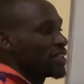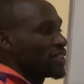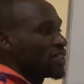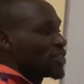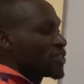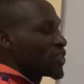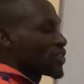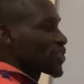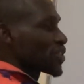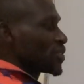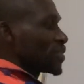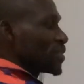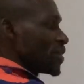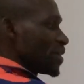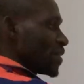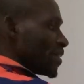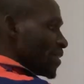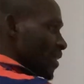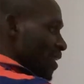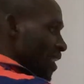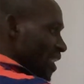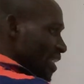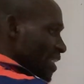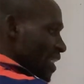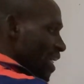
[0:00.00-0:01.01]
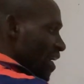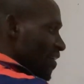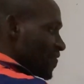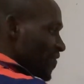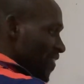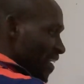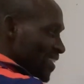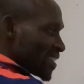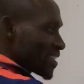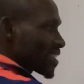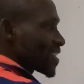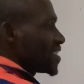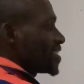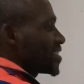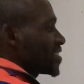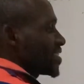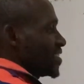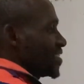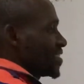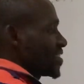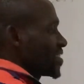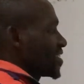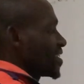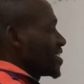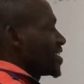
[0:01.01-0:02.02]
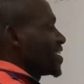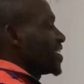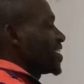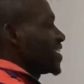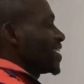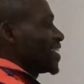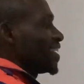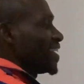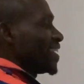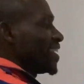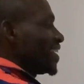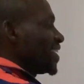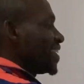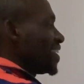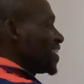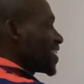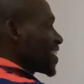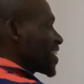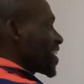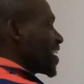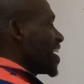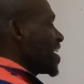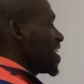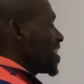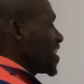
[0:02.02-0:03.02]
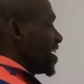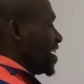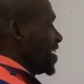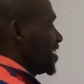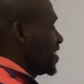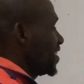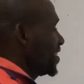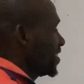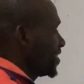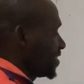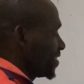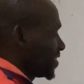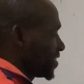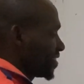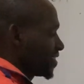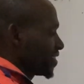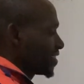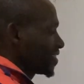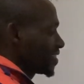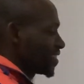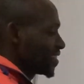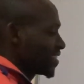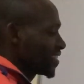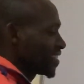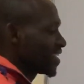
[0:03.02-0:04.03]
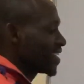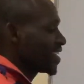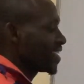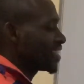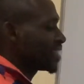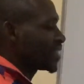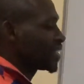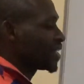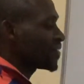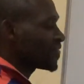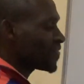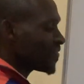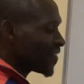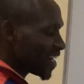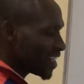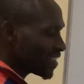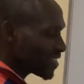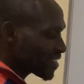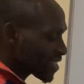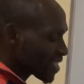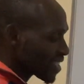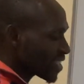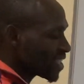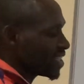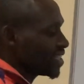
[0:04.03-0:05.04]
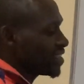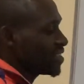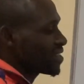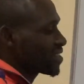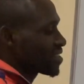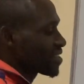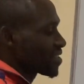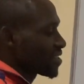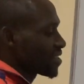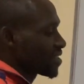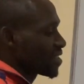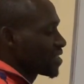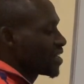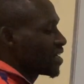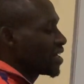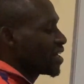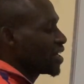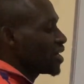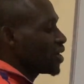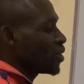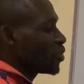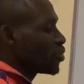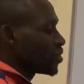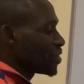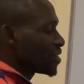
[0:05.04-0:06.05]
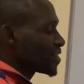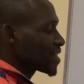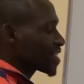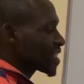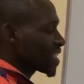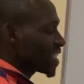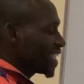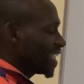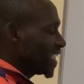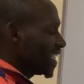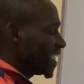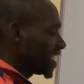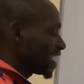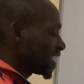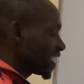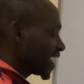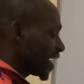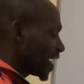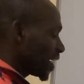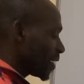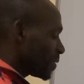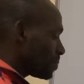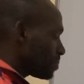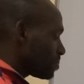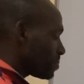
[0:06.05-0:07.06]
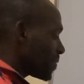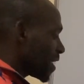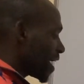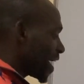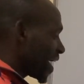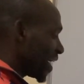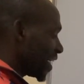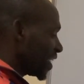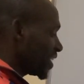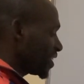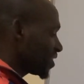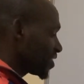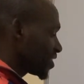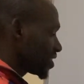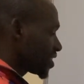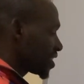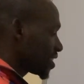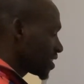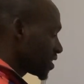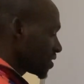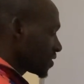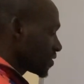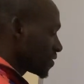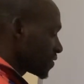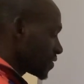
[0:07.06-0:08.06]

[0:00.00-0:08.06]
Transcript: So these are first cases. In Kenya, the first case was in March.